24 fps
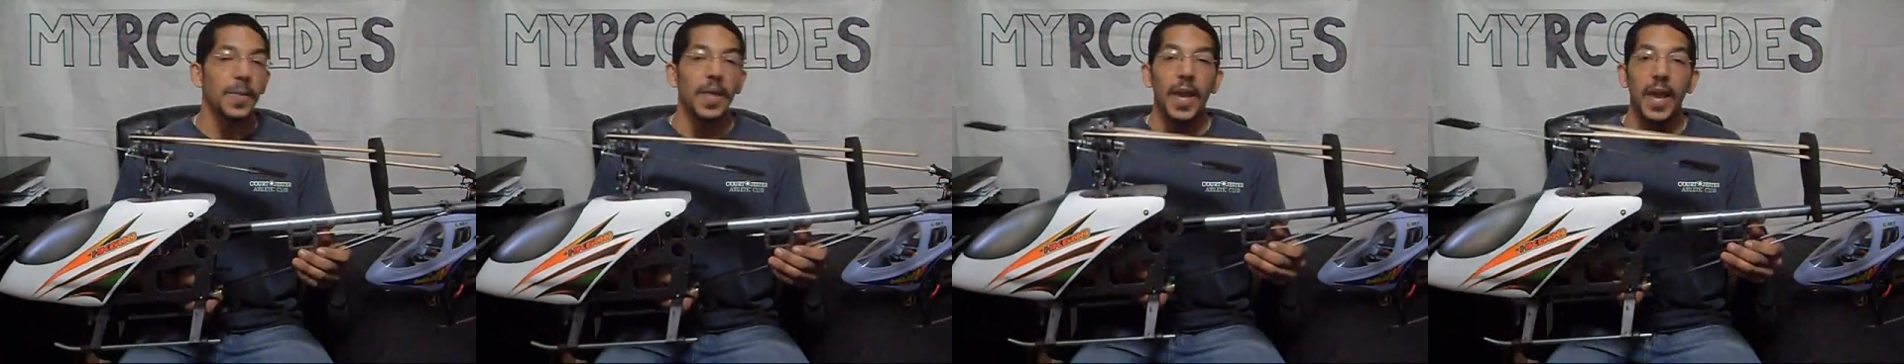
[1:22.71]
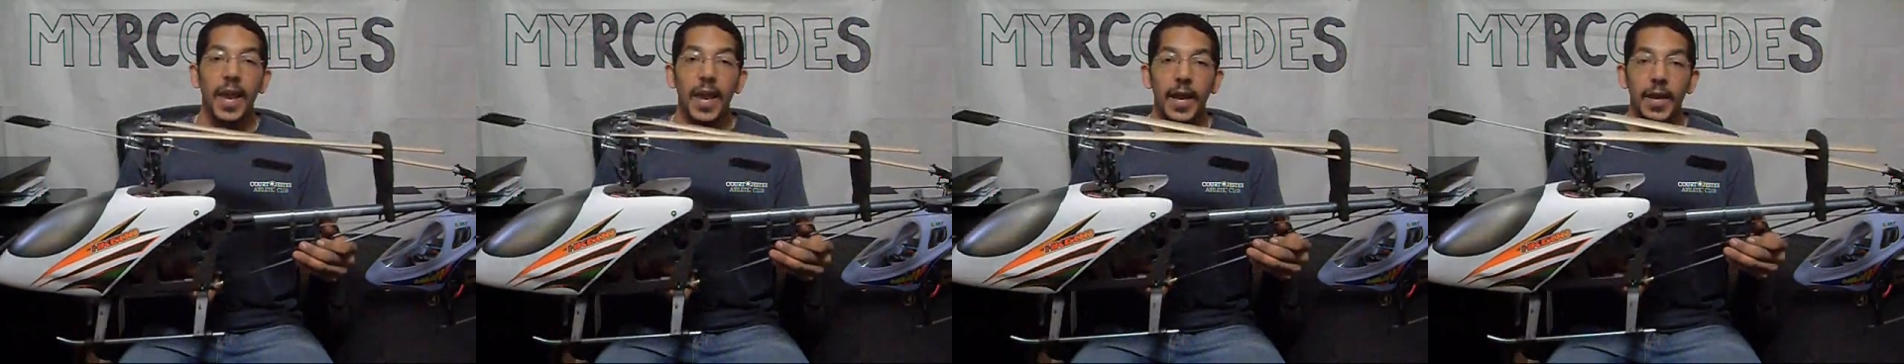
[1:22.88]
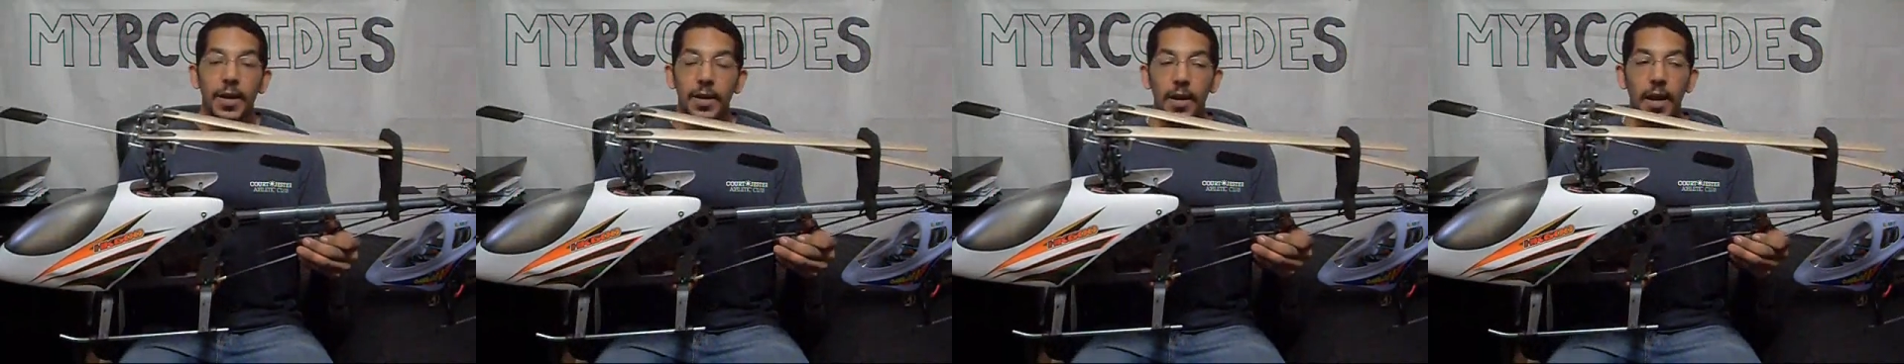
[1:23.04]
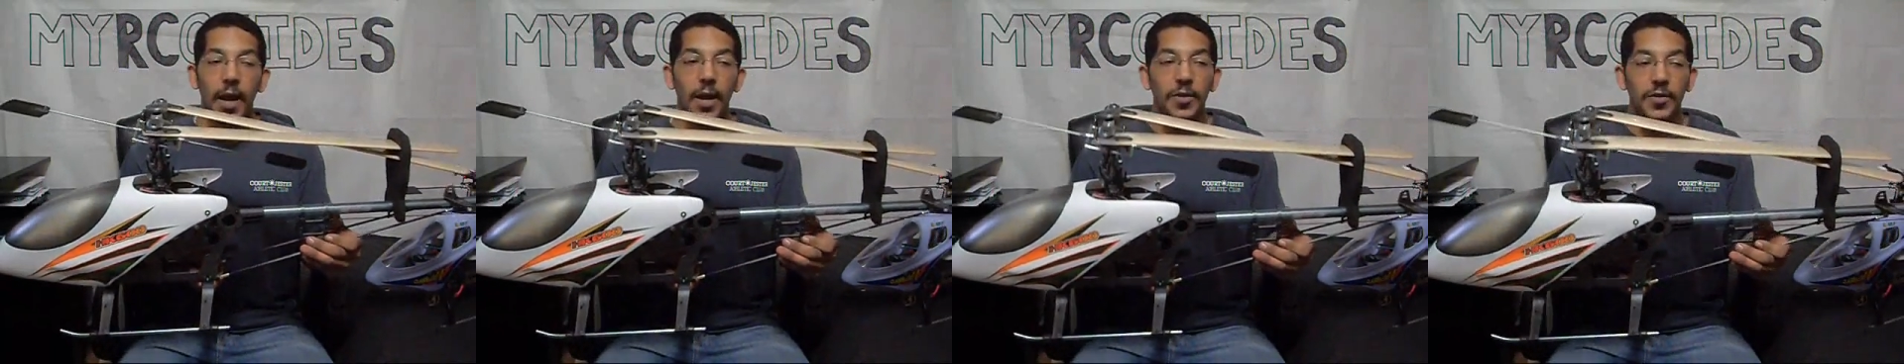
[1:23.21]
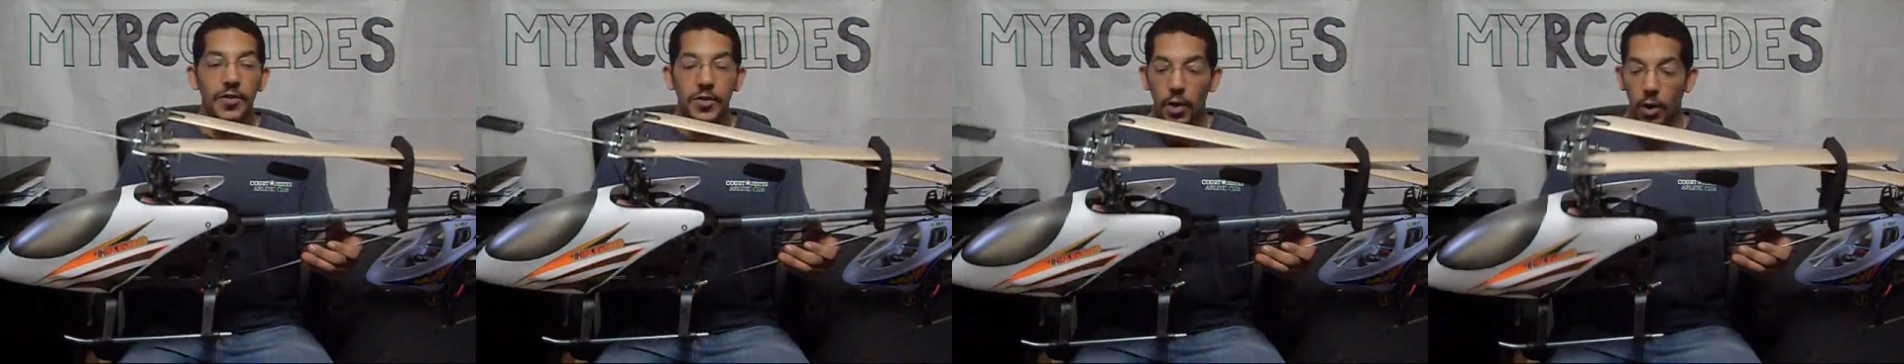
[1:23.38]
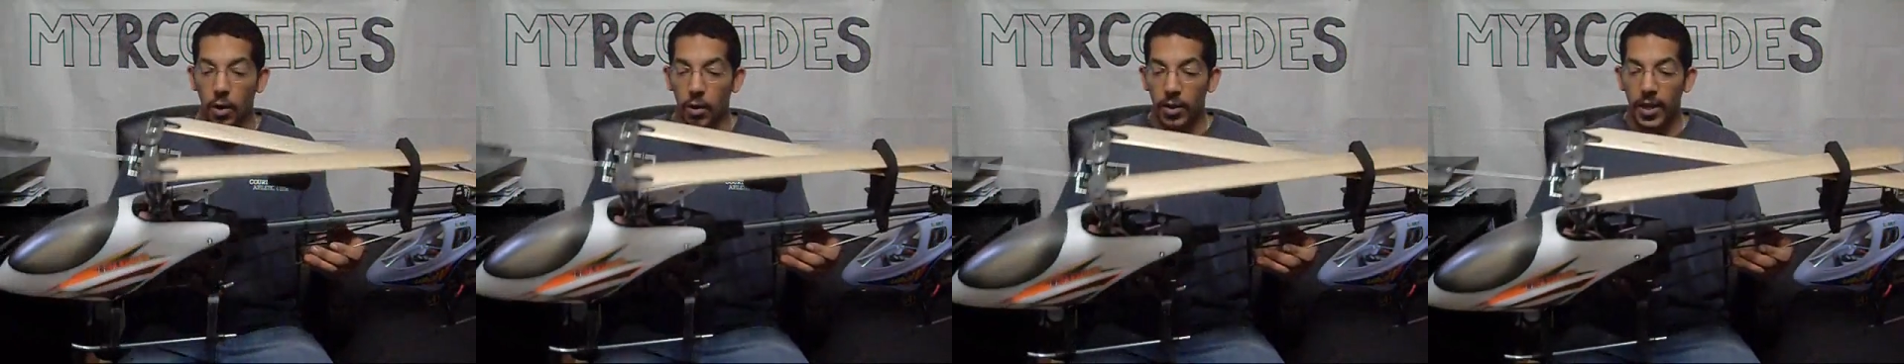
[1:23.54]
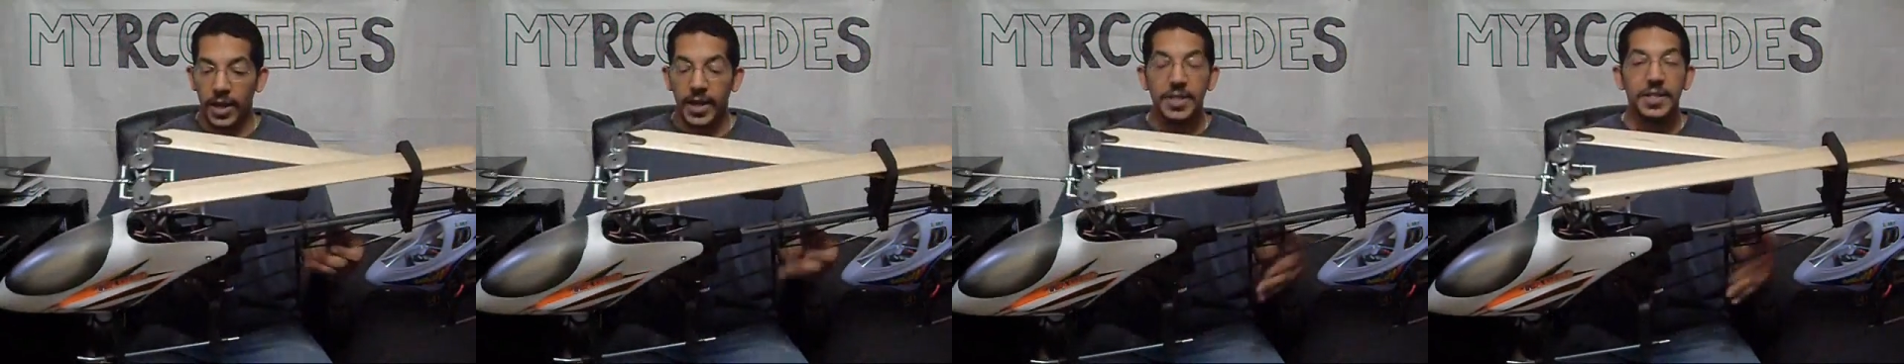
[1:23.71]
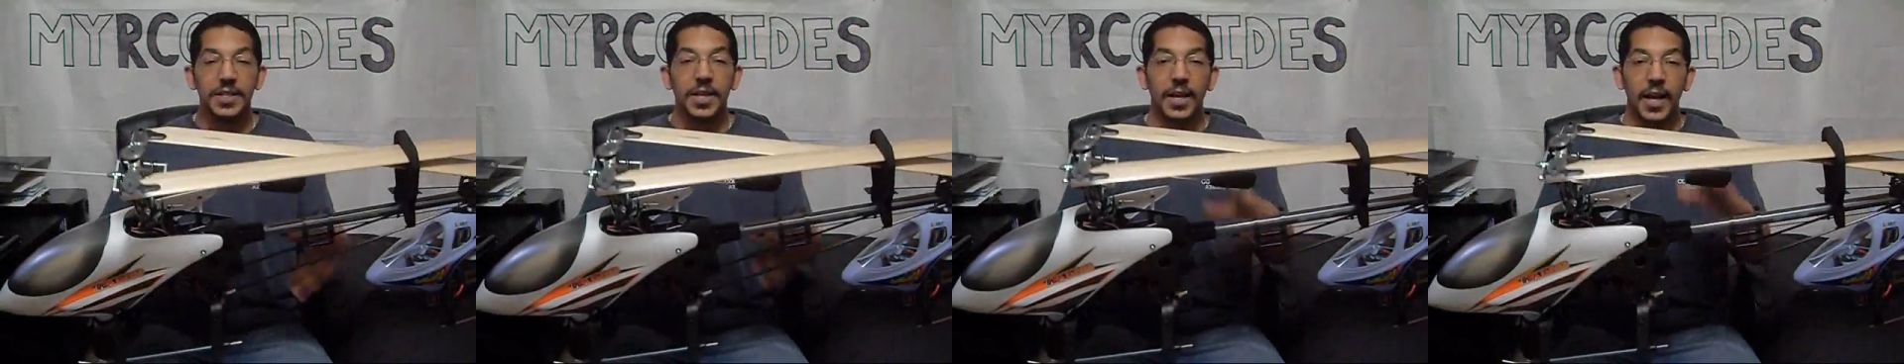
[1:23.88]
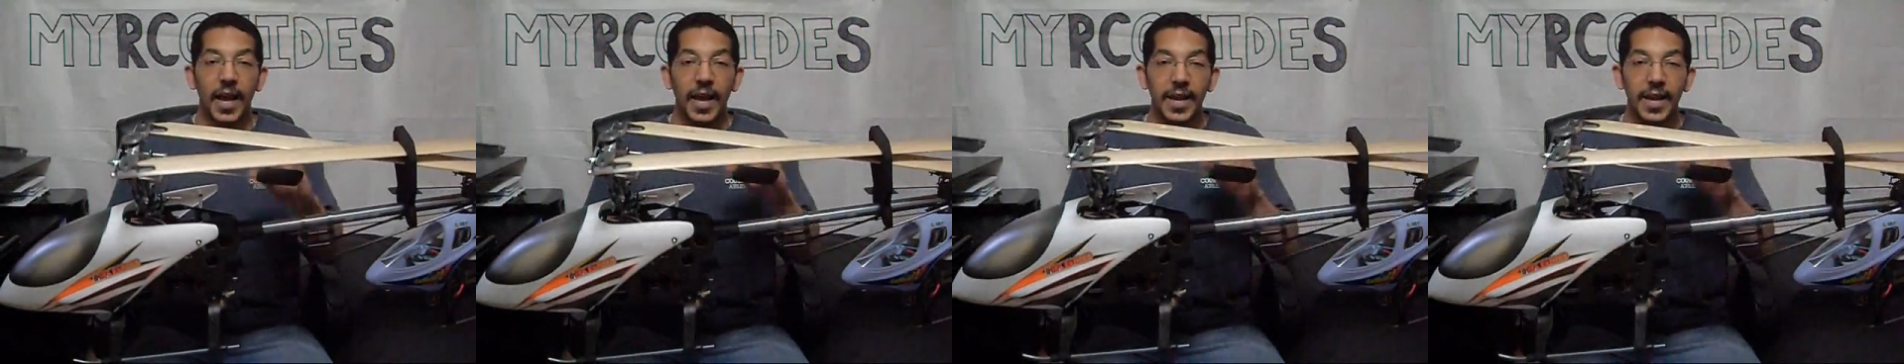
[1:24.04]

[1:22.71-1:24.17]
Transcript: And so, like I said,